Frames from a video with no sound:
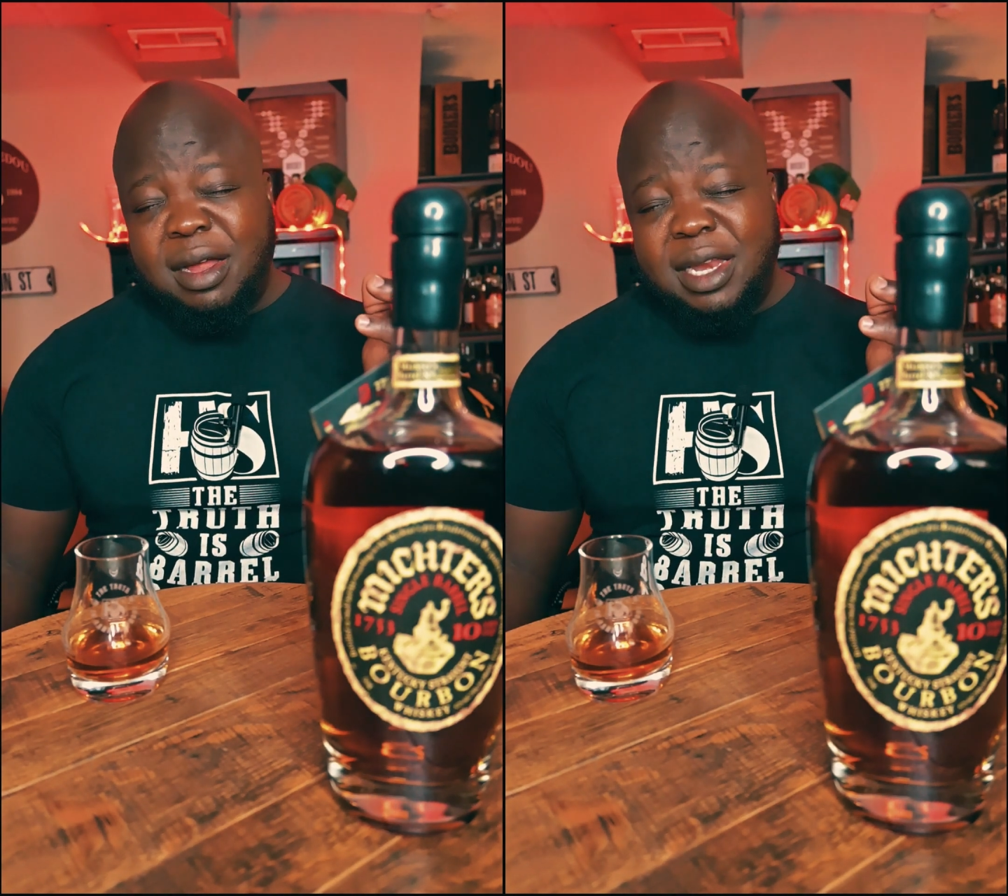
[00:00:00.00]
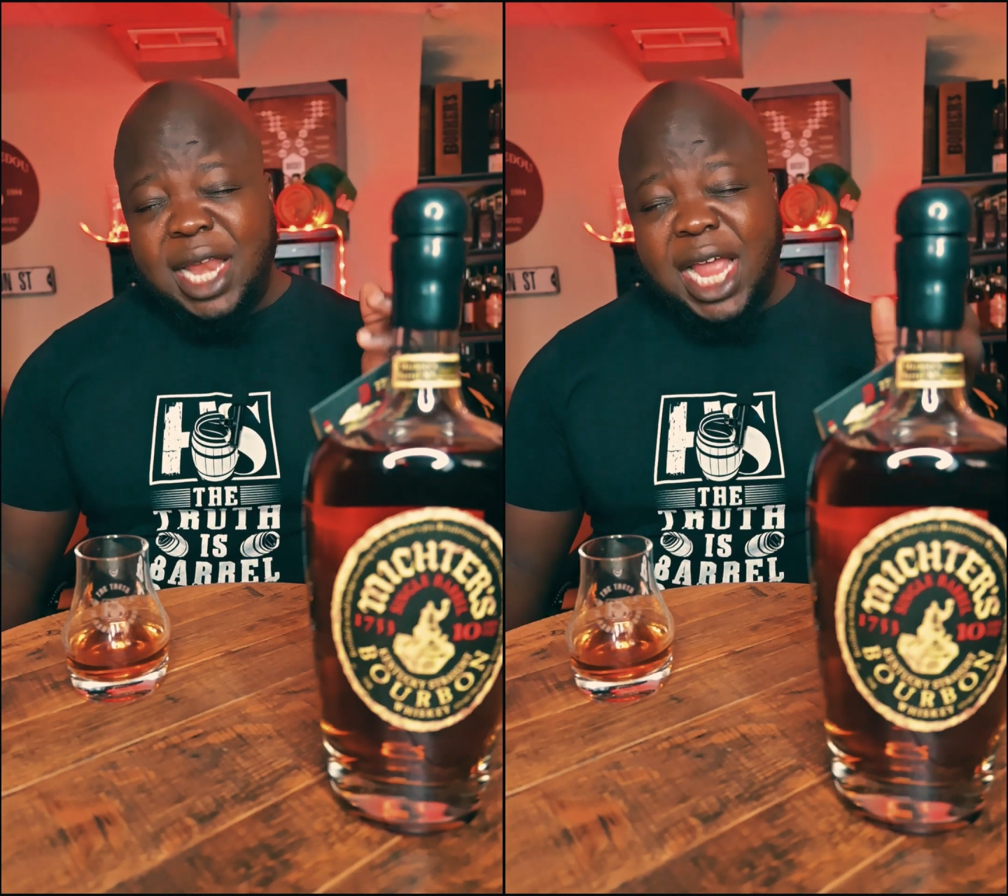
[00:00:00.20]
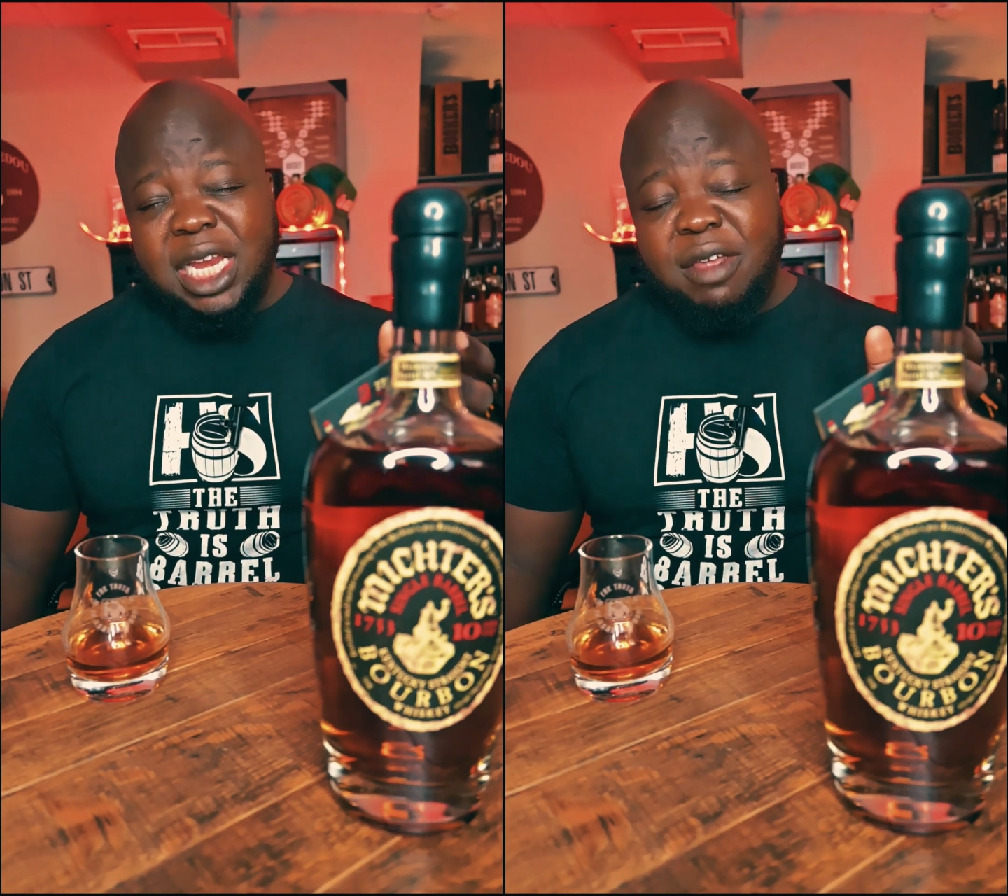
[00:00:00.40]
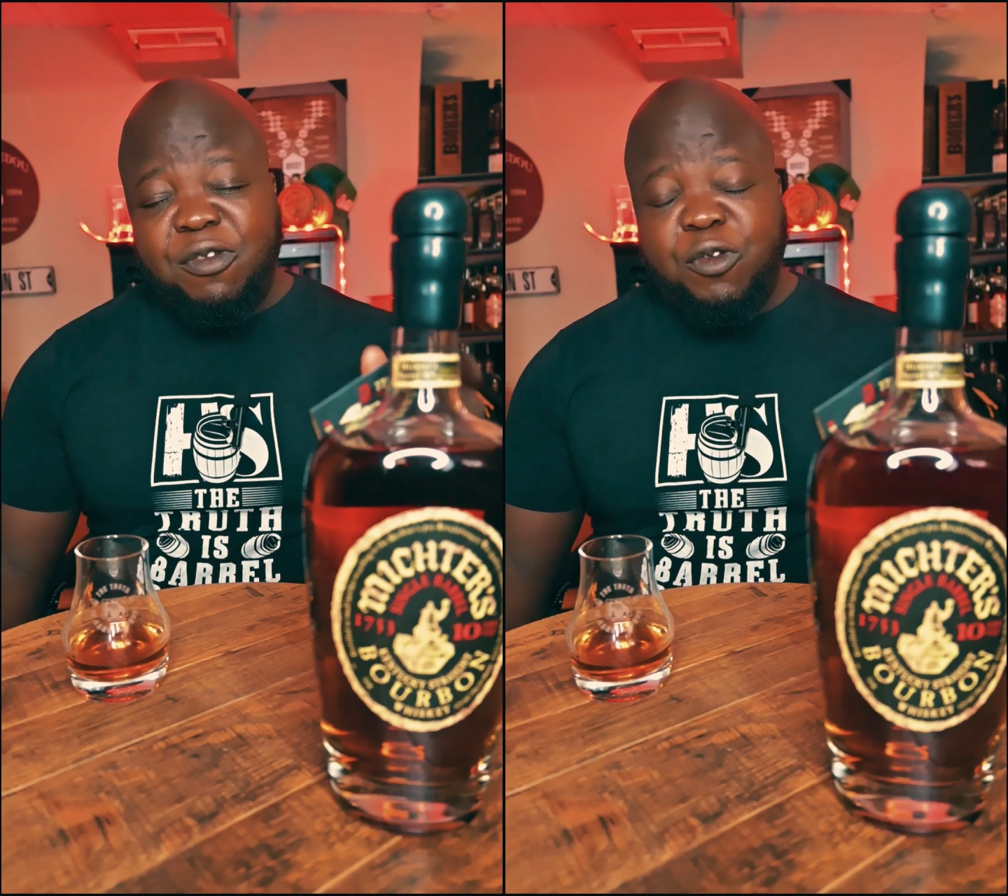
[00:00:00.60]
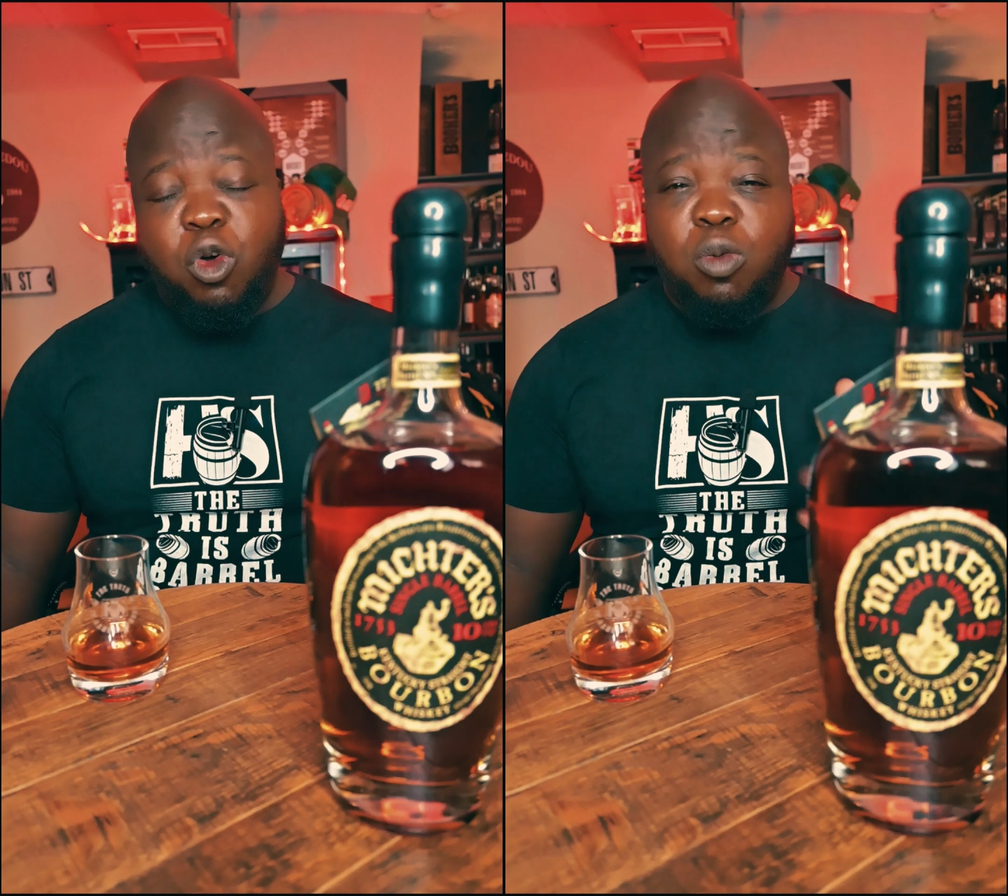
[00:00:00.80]

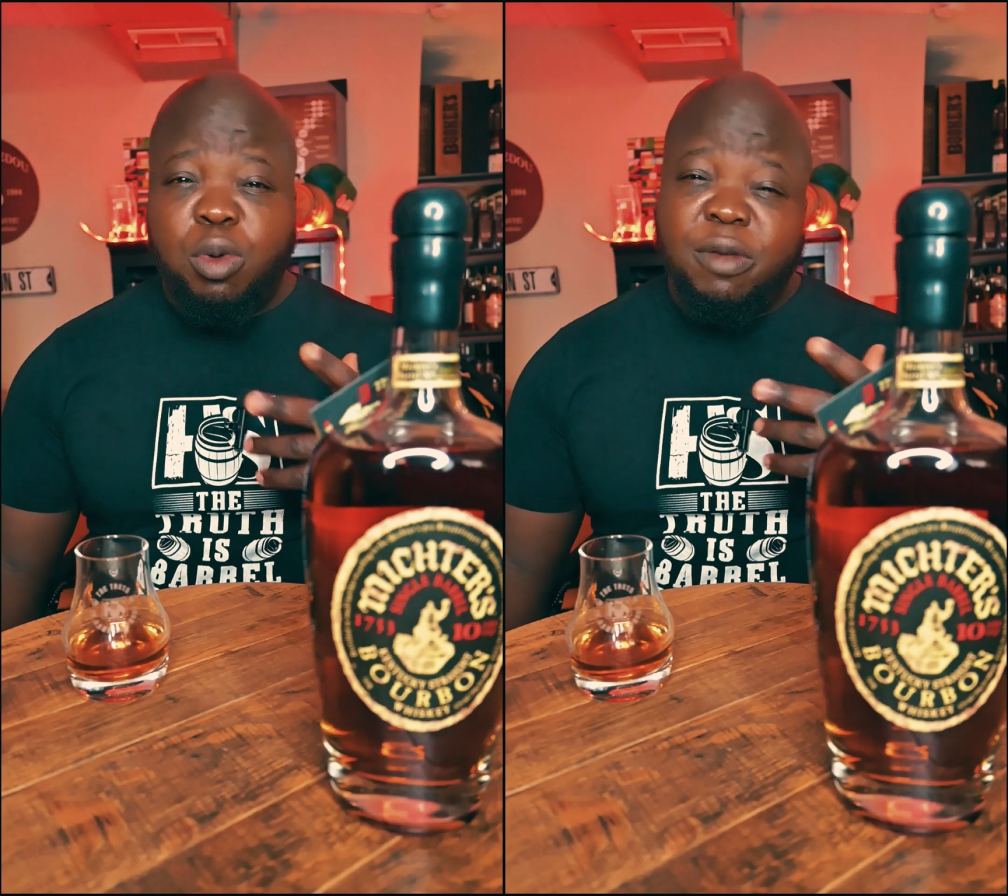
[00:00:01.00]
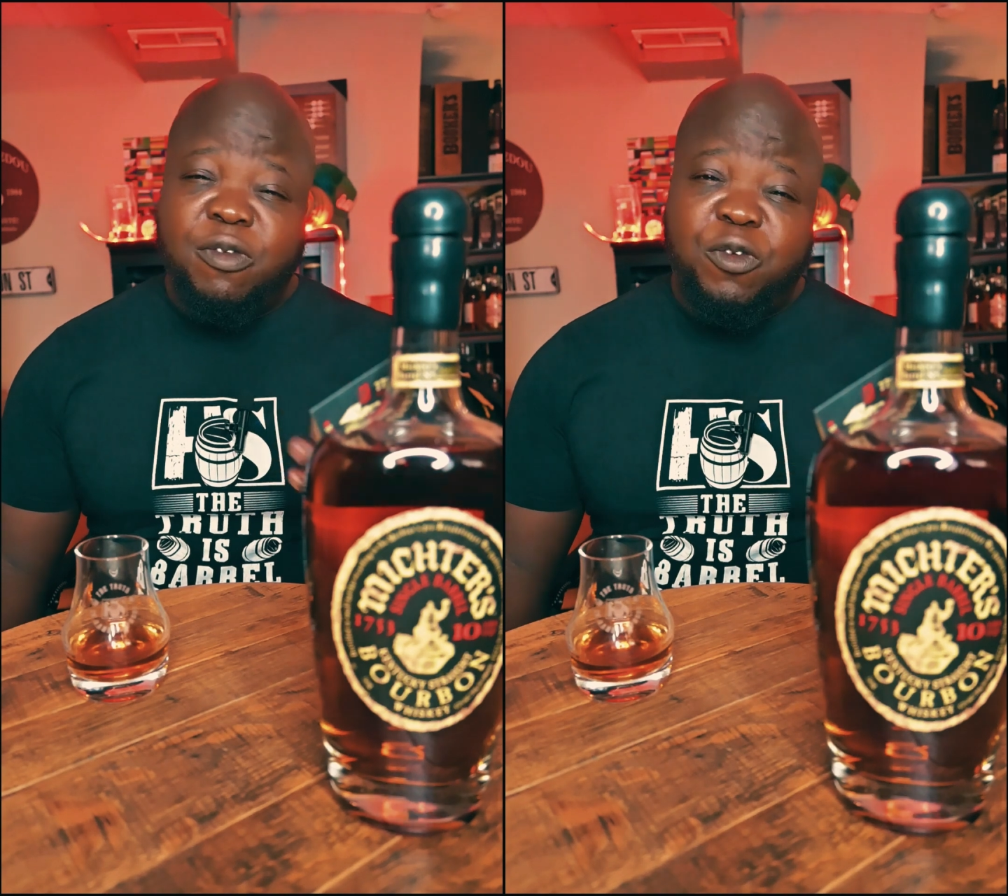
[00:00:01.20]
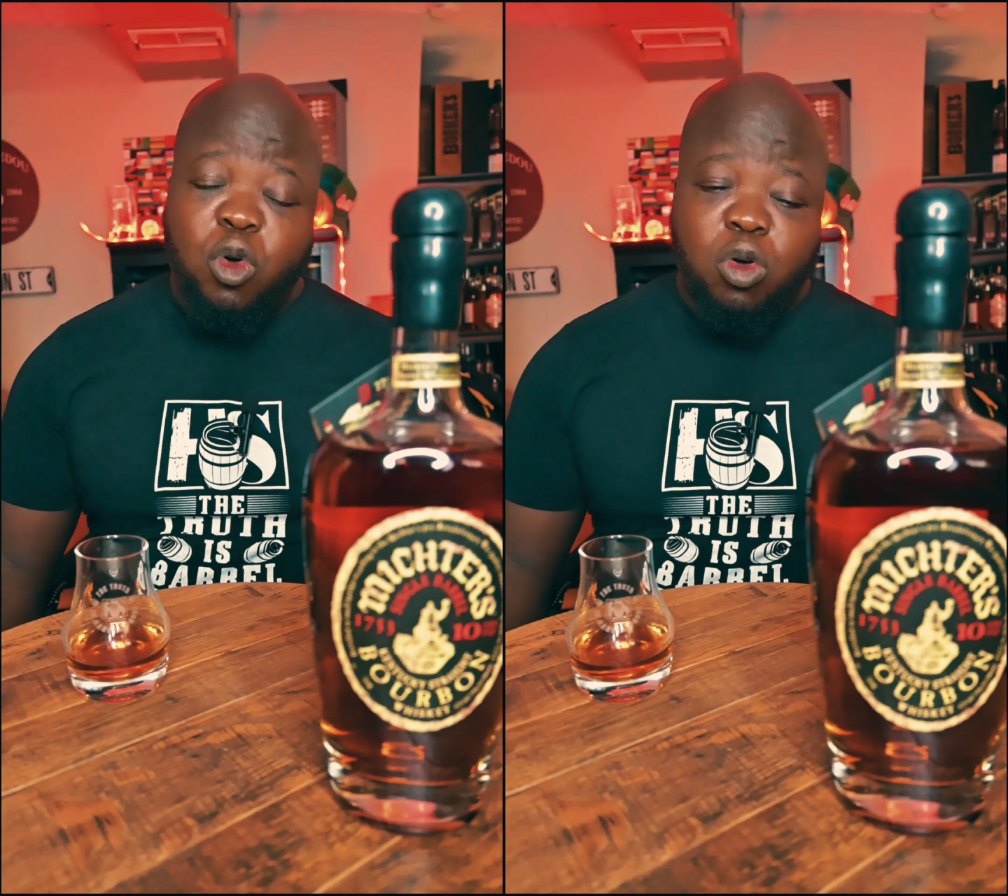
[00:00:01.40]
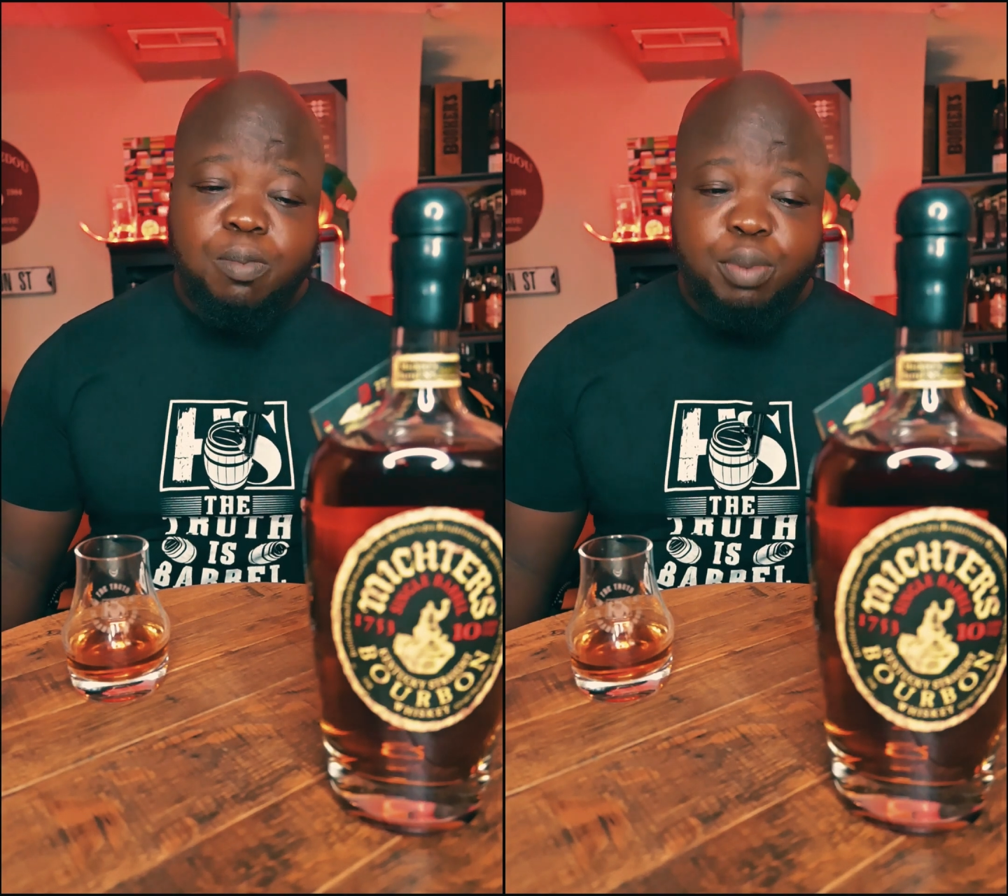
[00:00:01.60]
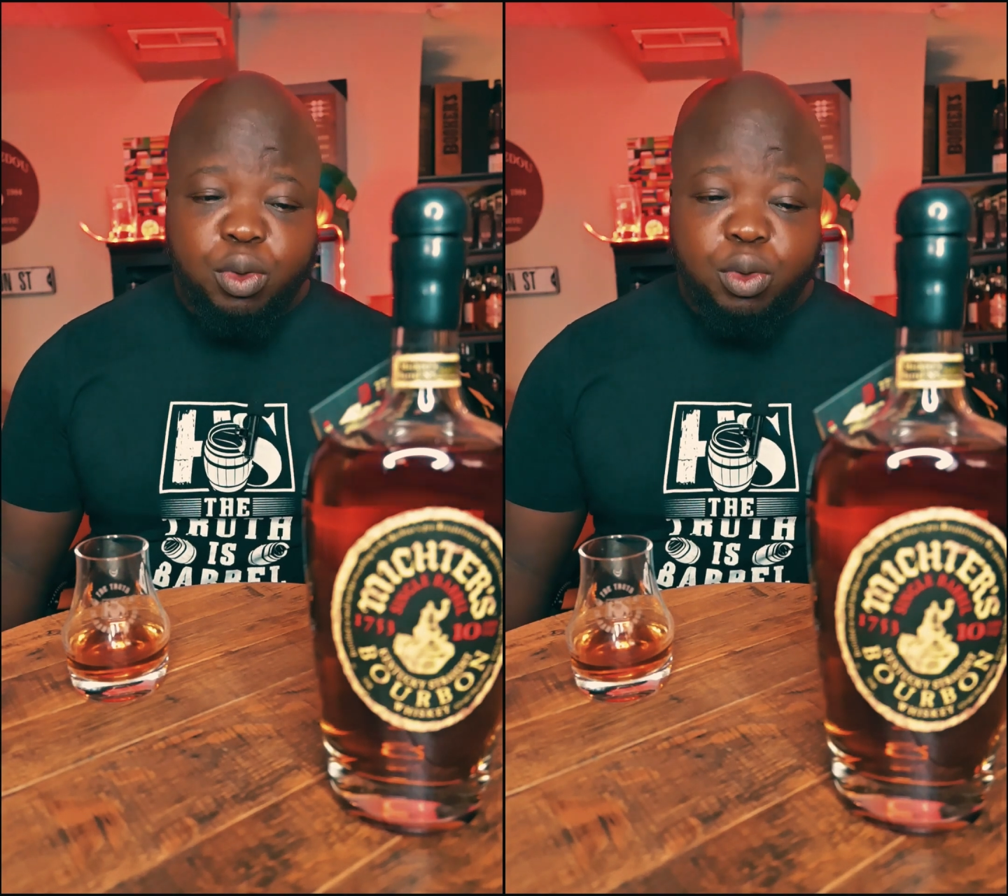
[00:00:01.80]
94.4